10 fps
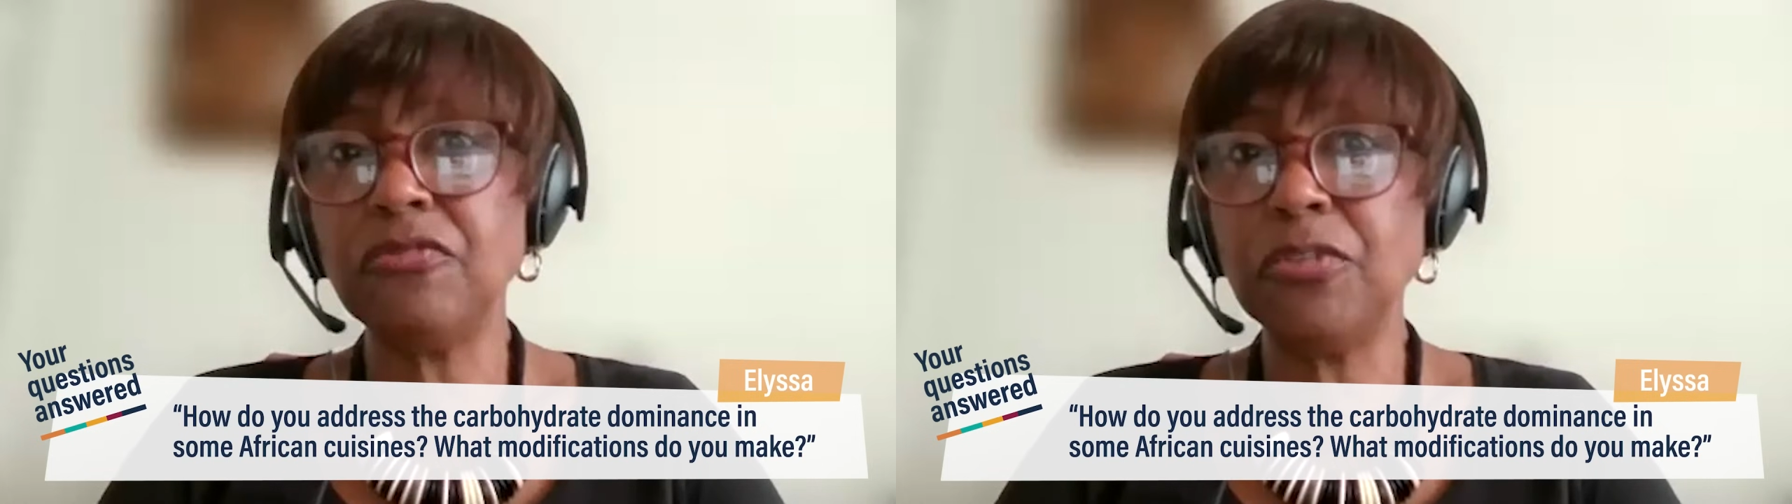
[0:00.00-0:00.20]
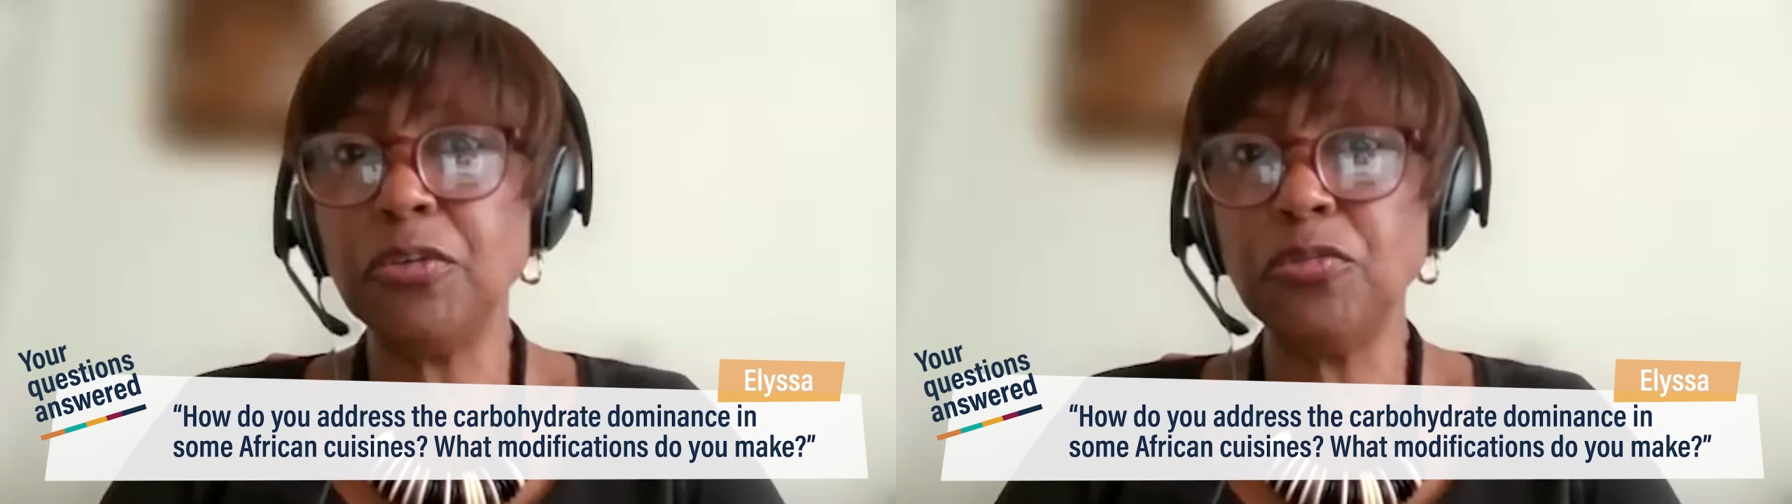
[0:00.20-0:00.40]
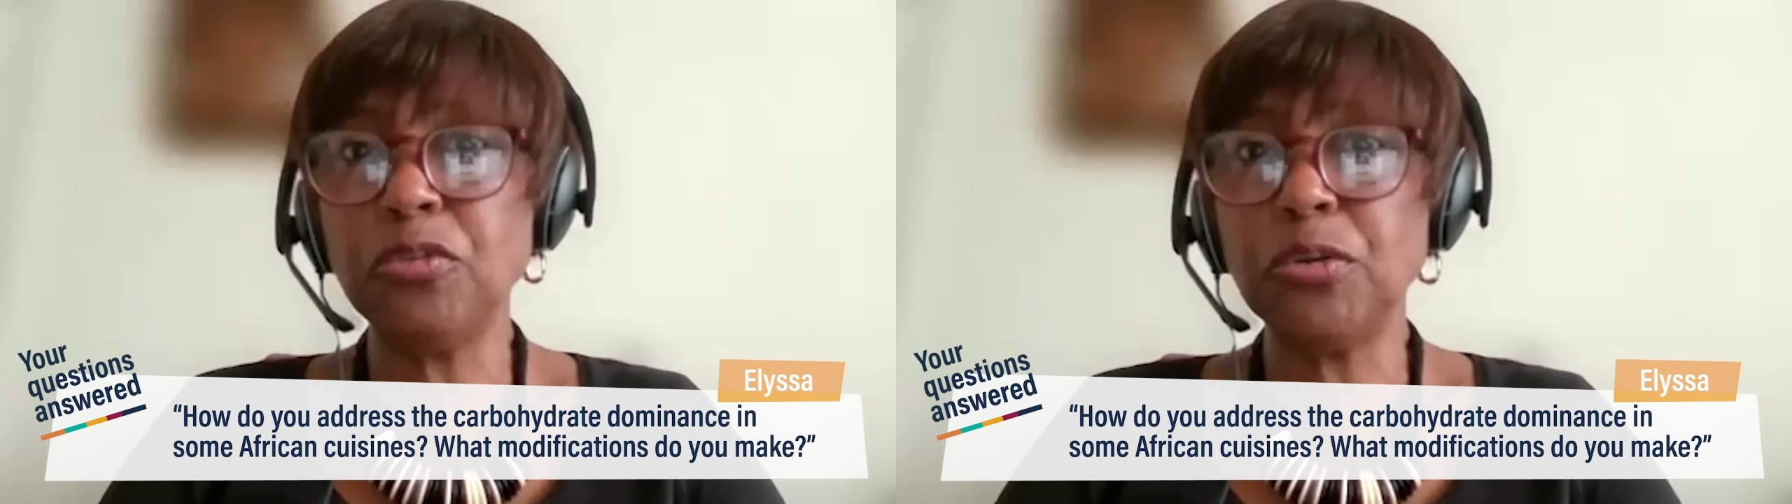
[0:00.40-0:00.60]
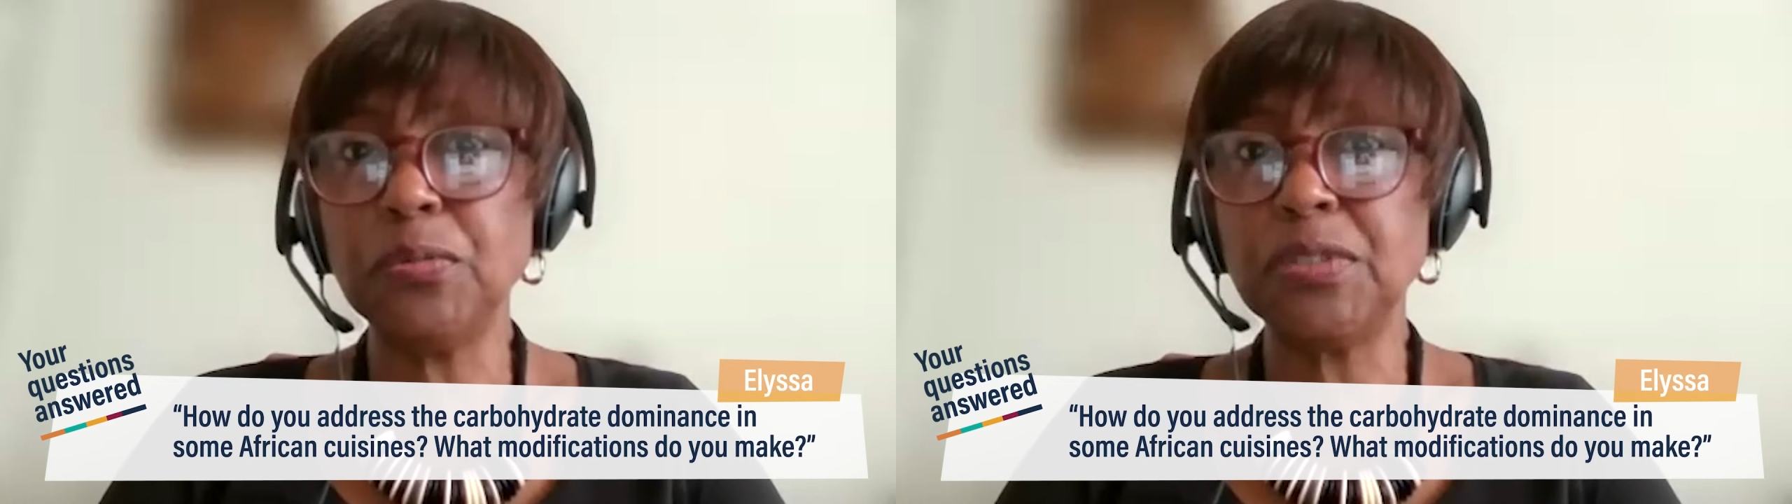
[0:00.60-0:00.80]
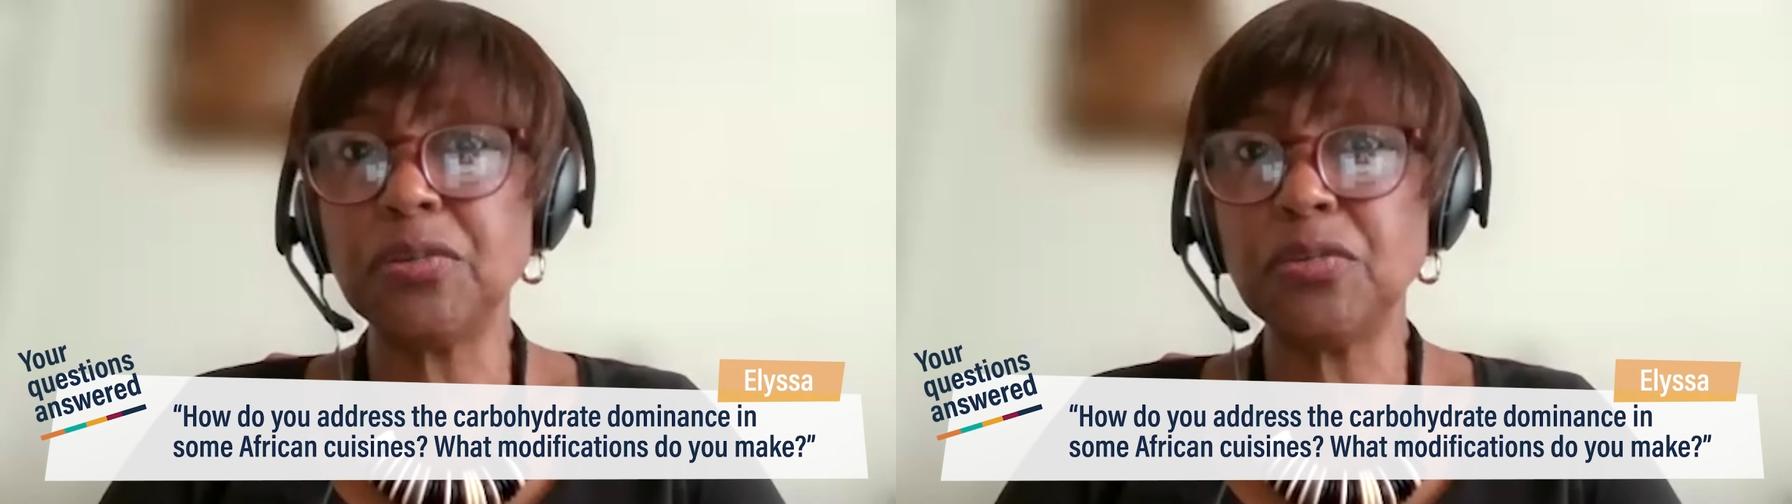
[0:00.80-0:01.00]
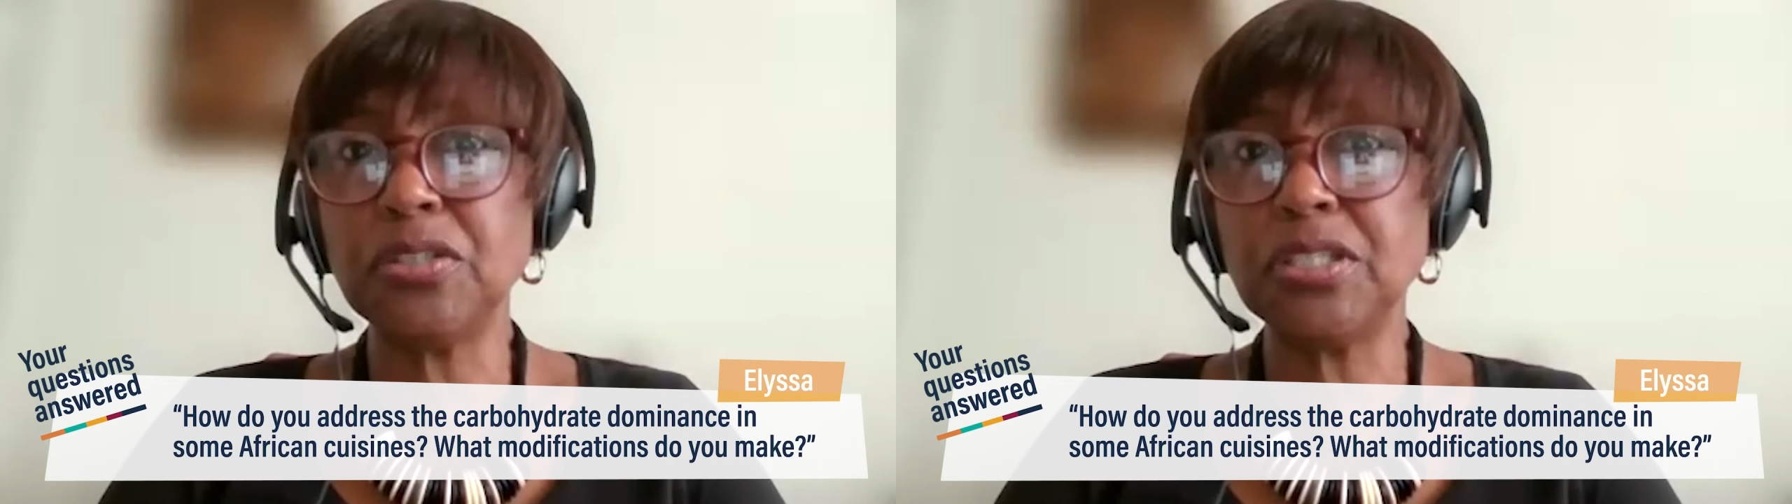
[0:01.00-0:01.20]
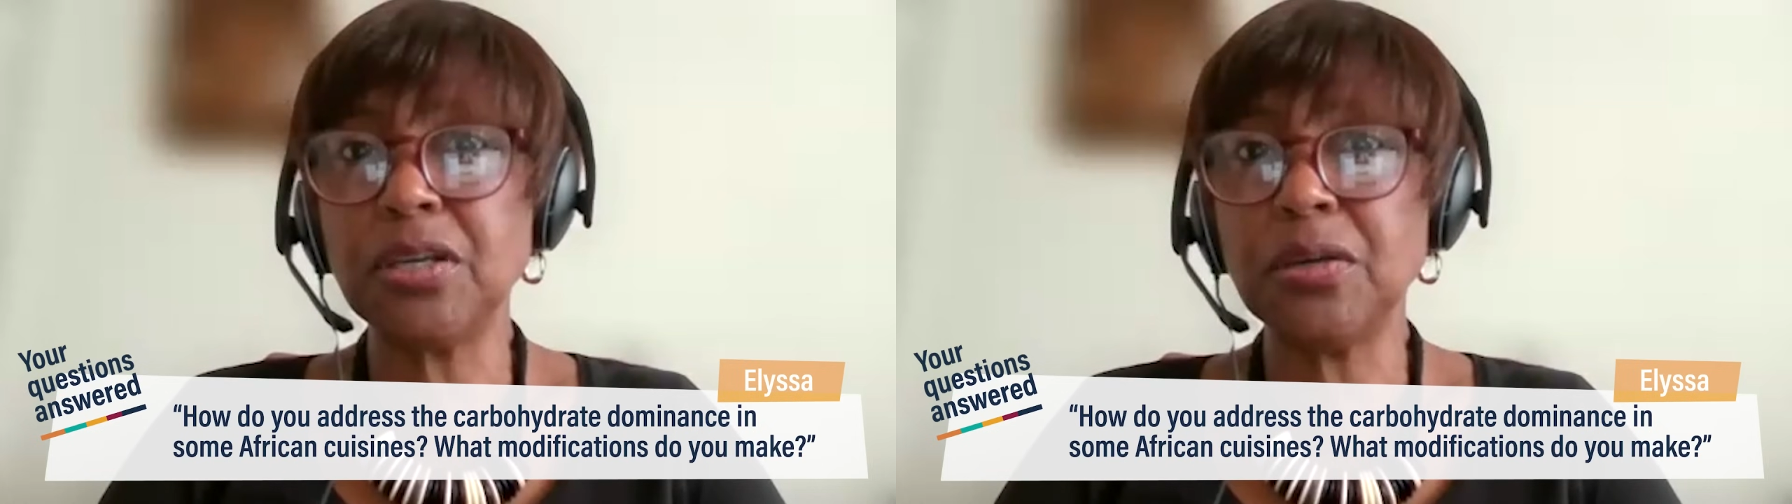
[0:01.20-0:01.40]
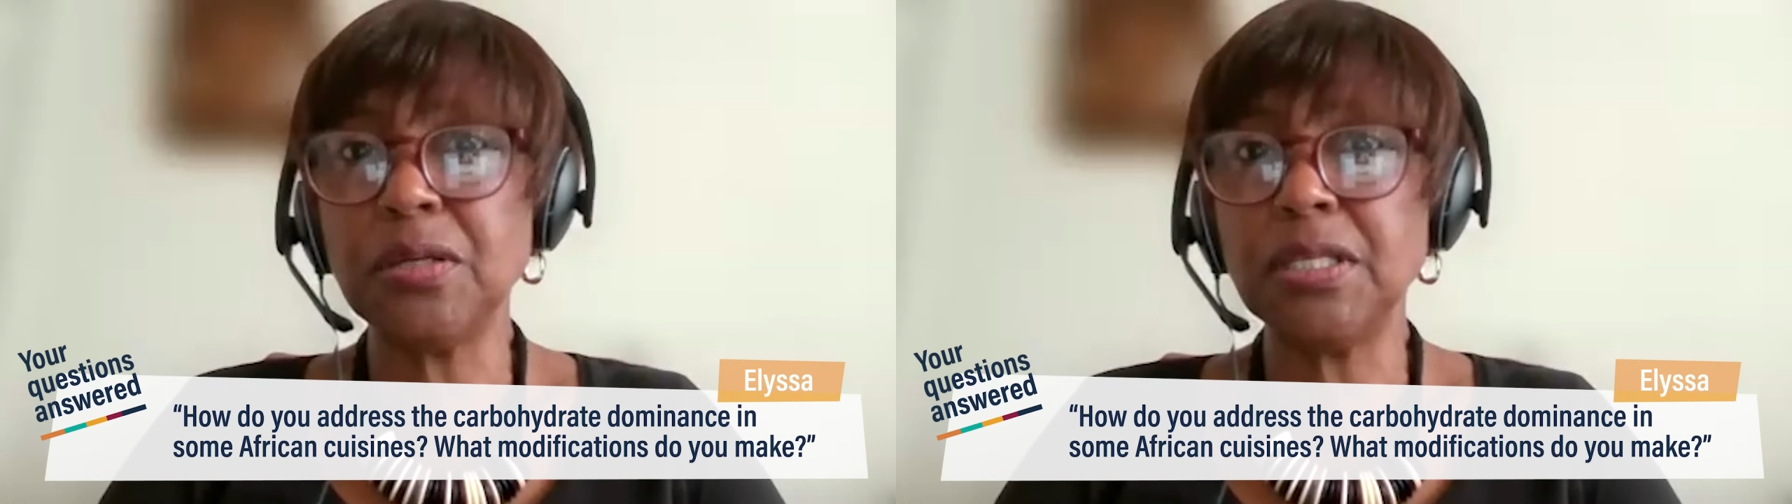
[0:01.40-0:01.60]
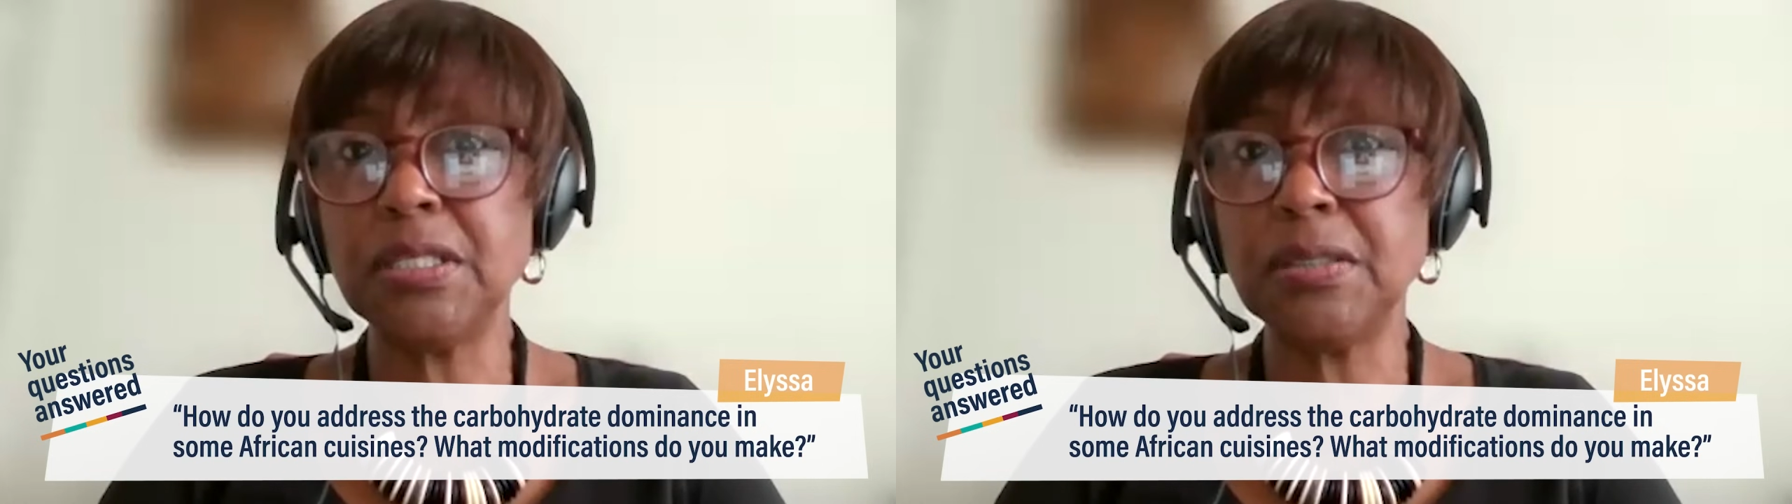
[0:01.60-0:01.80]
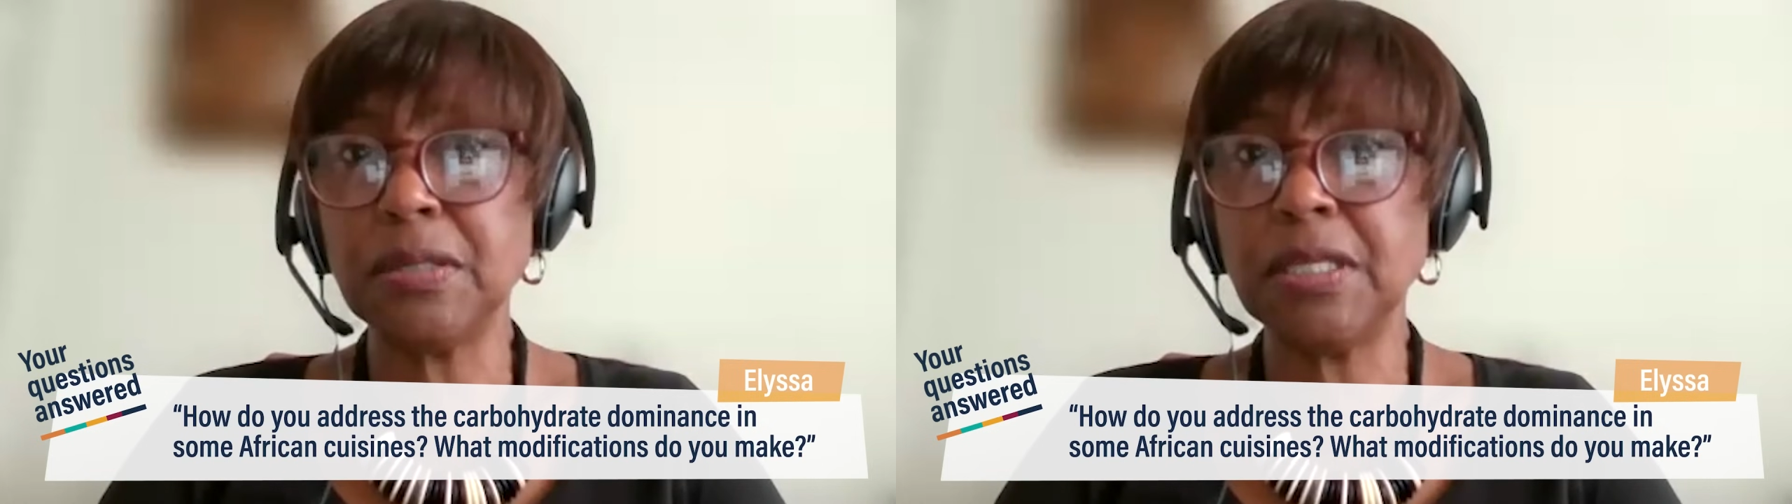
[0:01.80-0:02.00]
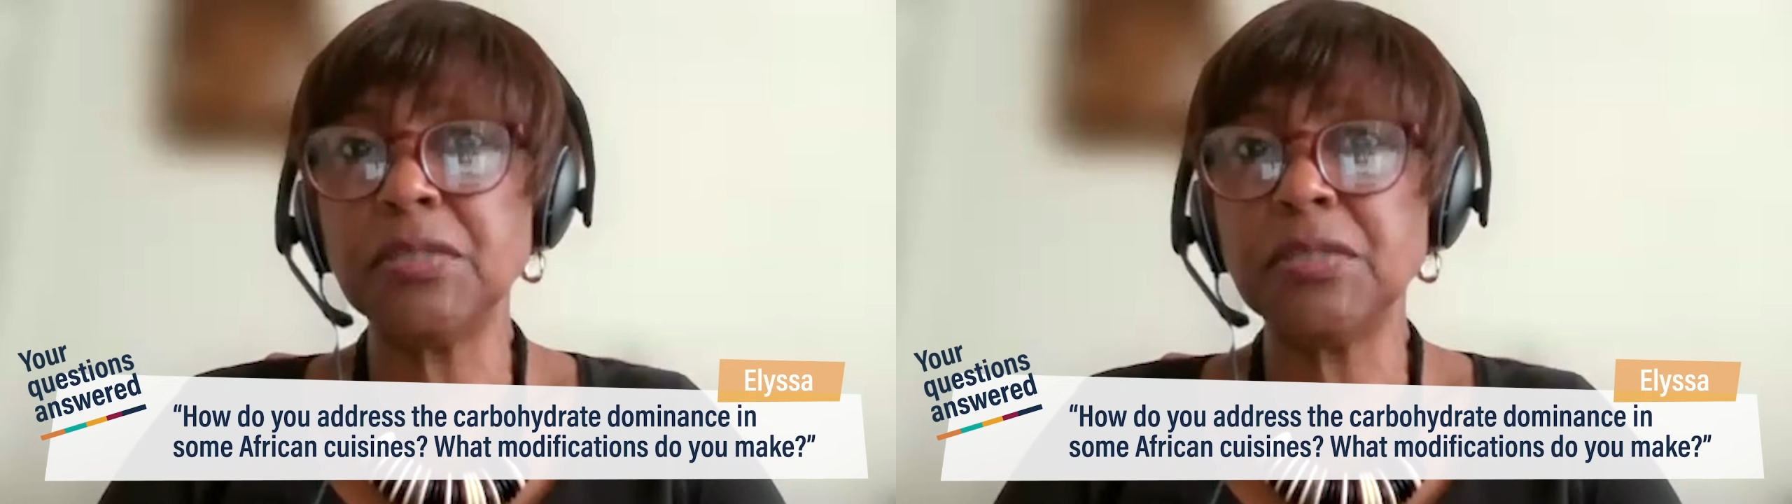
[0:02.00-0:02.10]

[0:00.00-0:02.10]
food groups also is